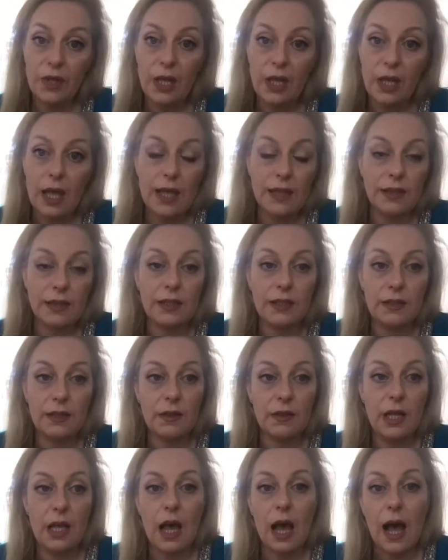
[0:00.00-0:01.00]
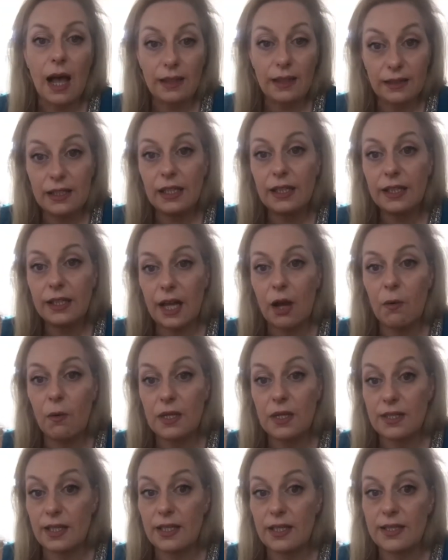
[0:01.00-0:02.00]
And until now,
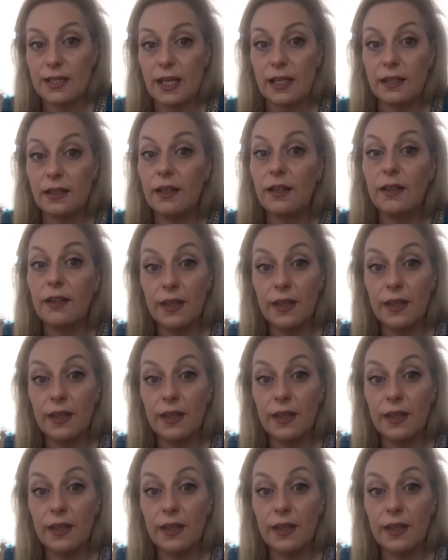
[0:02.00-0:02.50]
as I said,